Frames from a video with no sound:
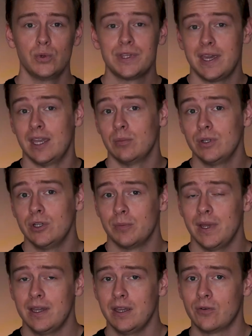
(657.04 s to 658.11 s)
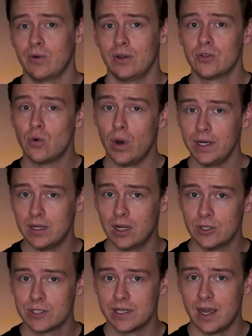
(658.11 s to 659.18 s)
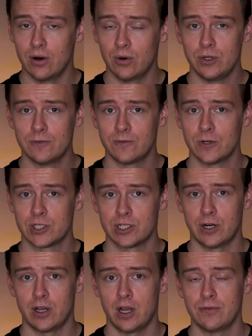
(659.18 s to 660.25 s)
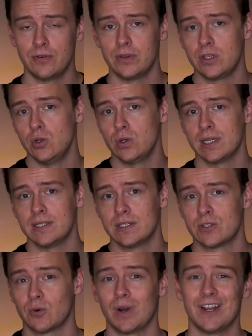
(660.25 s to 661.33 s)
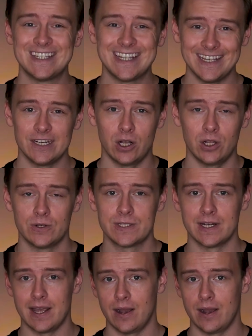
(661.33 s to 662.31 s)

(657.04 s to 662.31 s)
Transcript: With Cambly, you're making around twenty dollars an hour when you first start off. With QKids, it's around ten dollars an